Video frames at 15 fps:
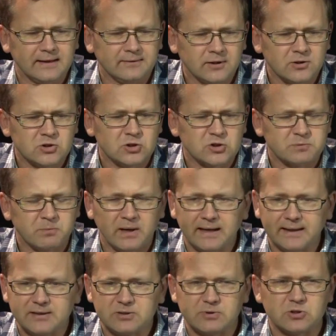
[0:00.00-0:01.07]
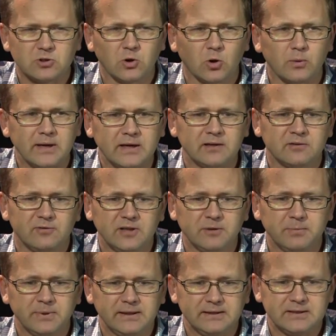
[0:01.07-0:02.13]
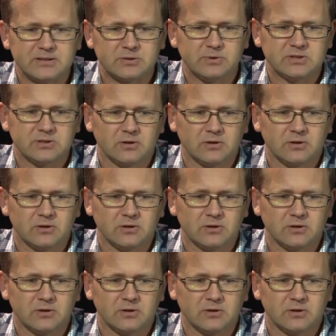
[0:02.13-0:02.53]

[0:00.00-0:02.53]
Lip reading: endogenous plants which grow here in Philippines,